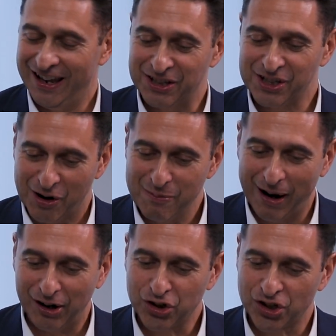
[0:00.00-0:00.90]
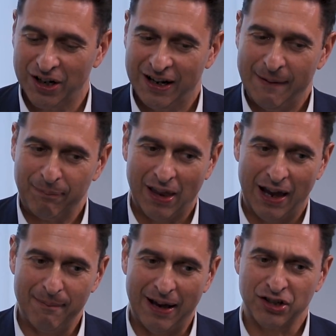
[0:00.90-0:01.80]
so much.
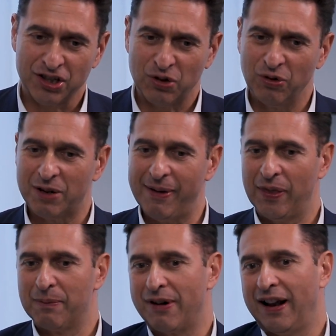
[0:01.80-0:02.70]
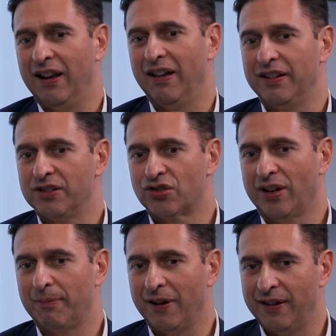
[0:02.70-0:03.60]
And just talking about the brand line and
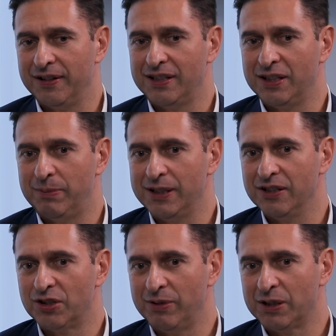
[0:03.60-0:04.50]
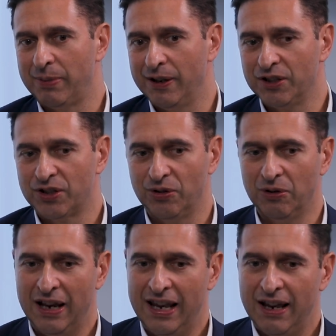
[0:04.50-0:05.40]
strap lines, it's business but it's
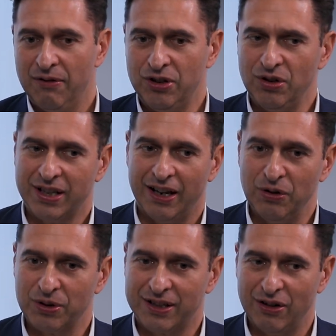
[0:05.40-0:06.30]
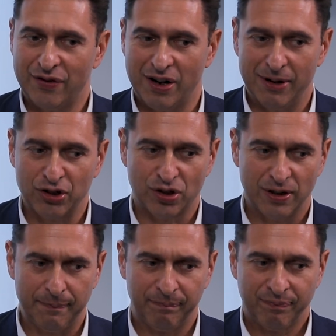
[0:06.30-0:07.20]
personal. Would you say you're still very much
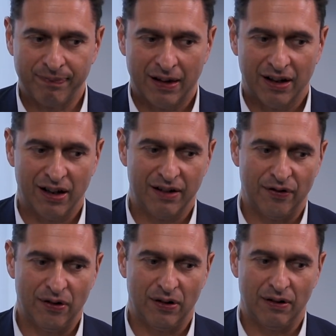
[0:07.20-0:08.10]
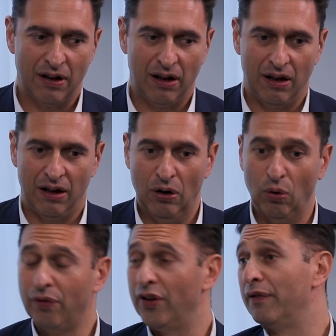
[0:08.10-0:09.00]
a kind of a
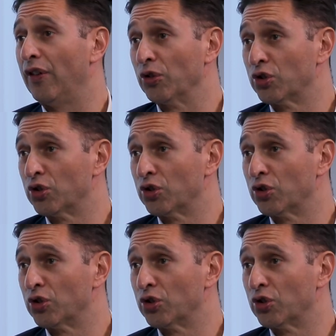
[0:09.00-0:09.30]
law firm for